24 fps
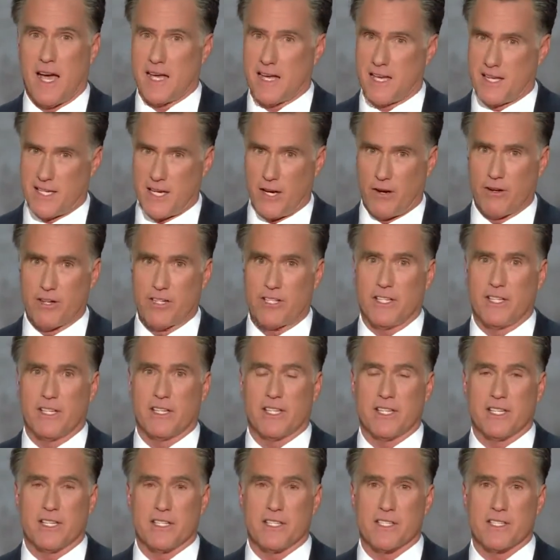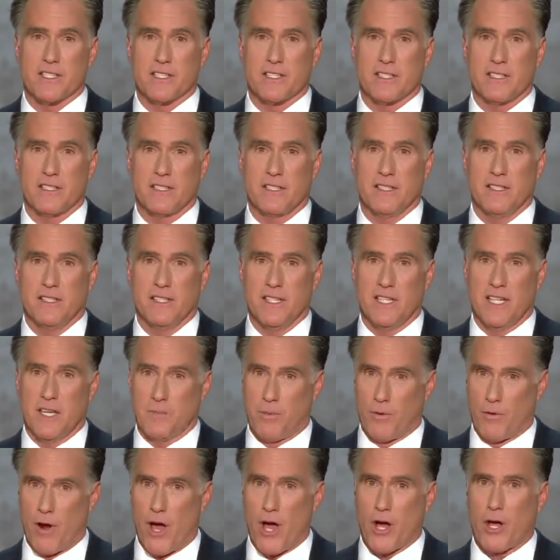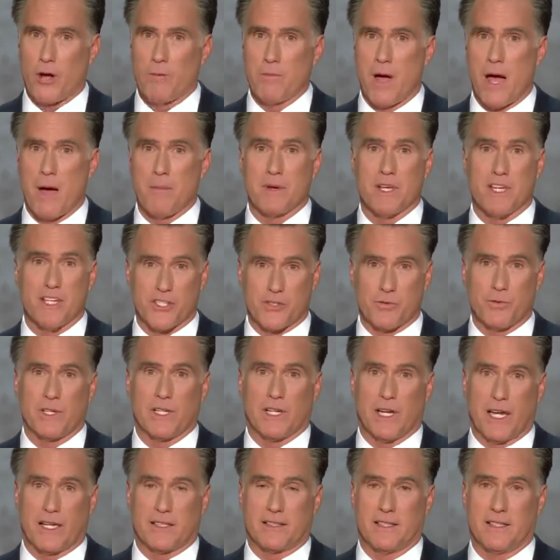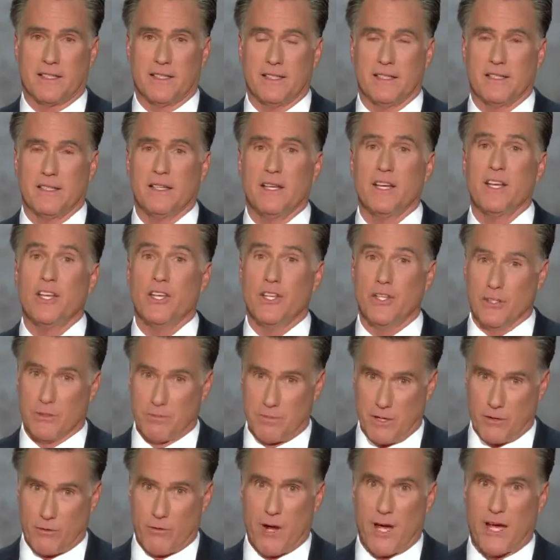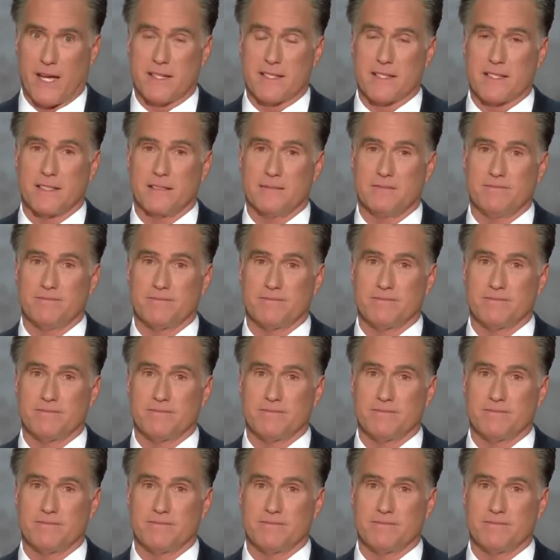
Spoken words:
I can guarantee you this: if Barack Obama is reelected, you'll be right.